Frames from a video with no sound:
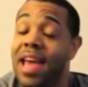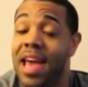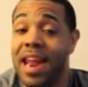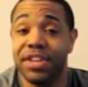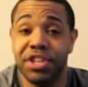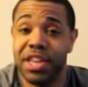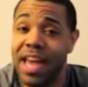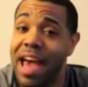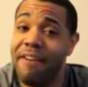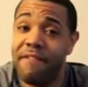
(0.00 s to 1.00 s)
and actually
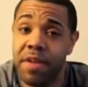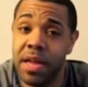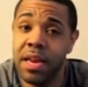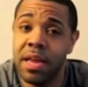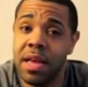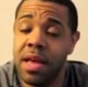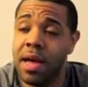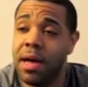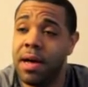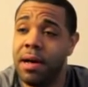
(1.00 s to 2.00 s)
have fun
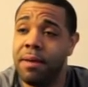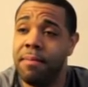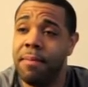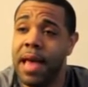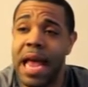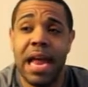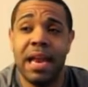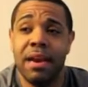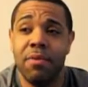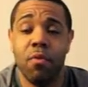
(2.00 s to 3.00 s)
um,
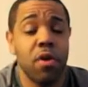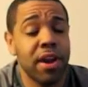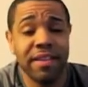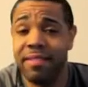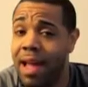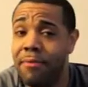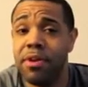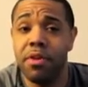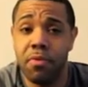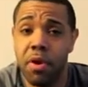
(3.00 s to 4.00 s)
and work is not
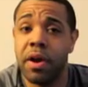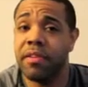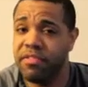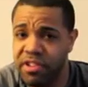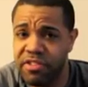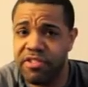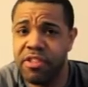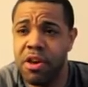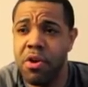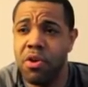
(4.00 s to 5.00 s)
really work it's
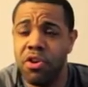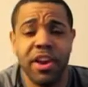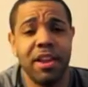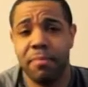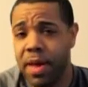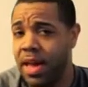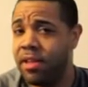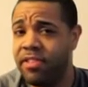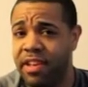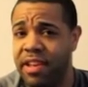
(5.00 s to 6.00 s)
just you're getting
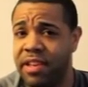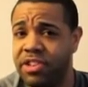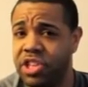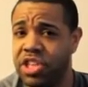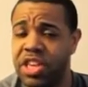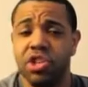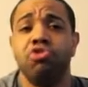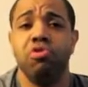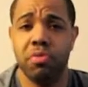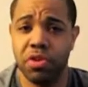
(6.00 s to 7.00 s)
paid to just
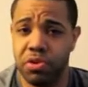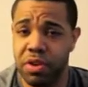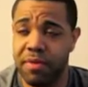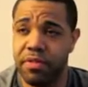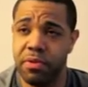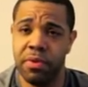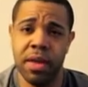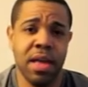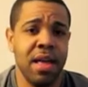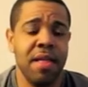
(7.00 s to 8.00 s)
enjoy what you love
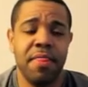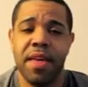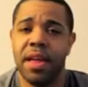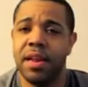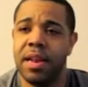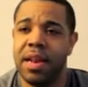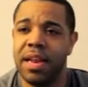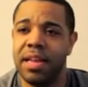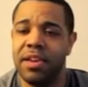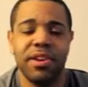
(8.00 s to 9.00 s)
doing, then
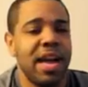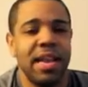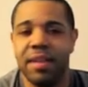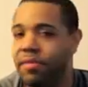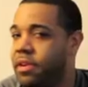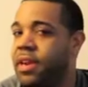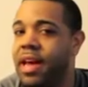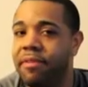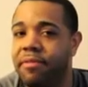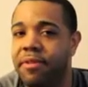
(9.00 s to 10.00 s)
you're not living your
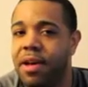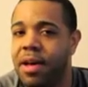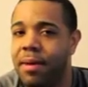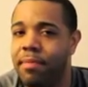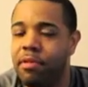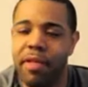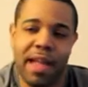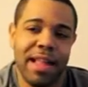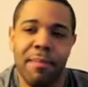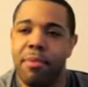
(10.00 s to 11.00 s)
life. Um, so
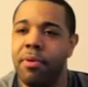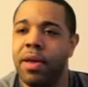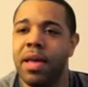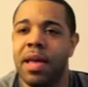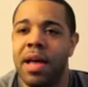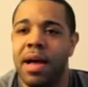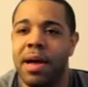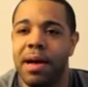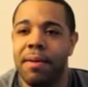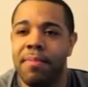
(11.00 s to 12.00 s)
at that point,
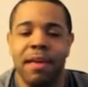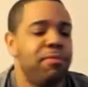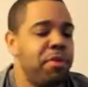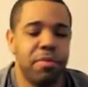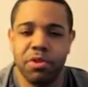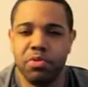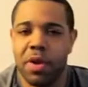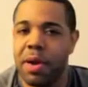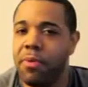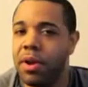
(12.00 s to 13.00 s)
um, that's pretty much
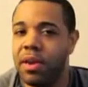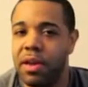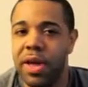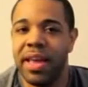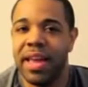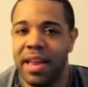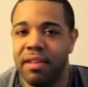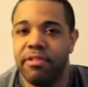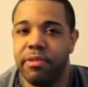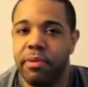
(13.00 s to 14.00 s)
what I wanted to get
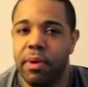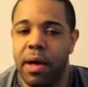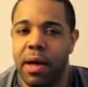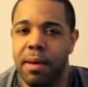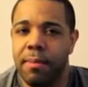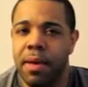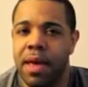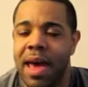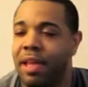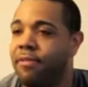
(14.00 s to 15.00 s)
into um,
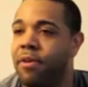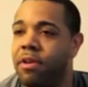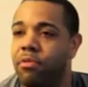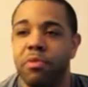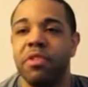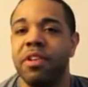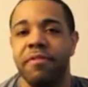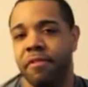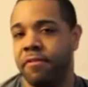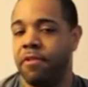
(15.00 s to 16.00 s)
as far as what was going to
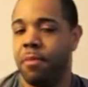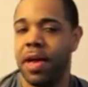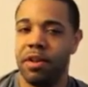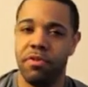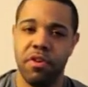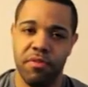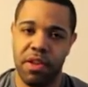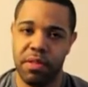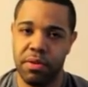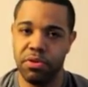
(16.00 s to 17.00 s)
fulfill my New Year's
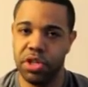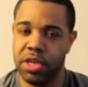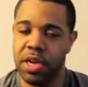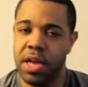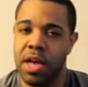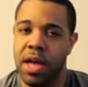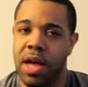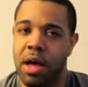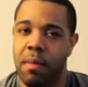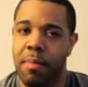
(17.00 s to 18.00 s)
resolution.
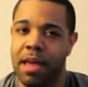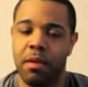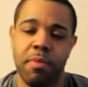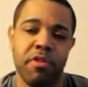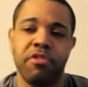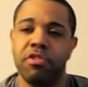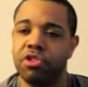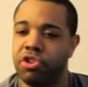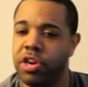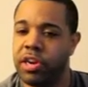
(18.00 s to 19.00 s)
Um, as a personal
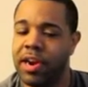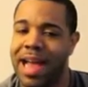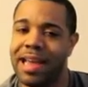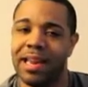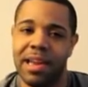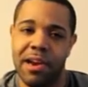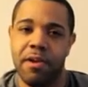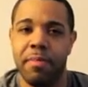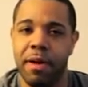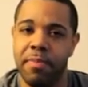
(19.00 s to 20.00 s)
trainer, I can
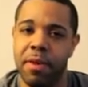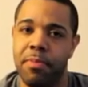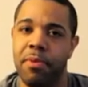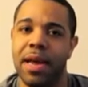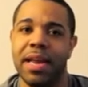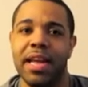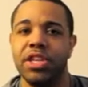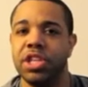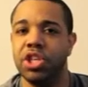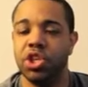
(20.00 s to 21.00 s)
care about people. I can
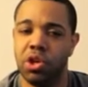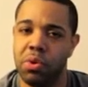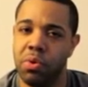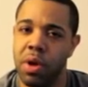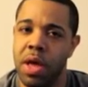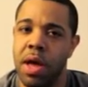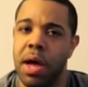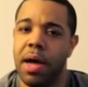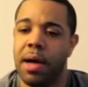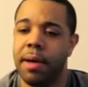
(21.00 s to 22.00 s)
actually show
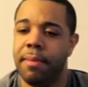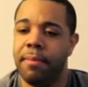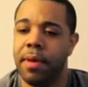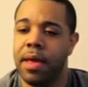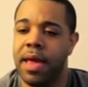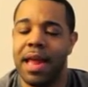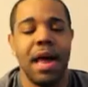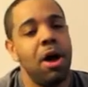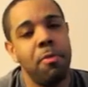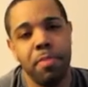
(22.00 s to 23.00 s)
um, and
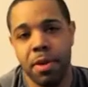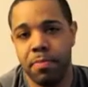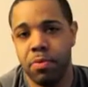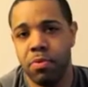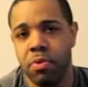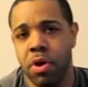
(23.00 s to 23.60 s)
help people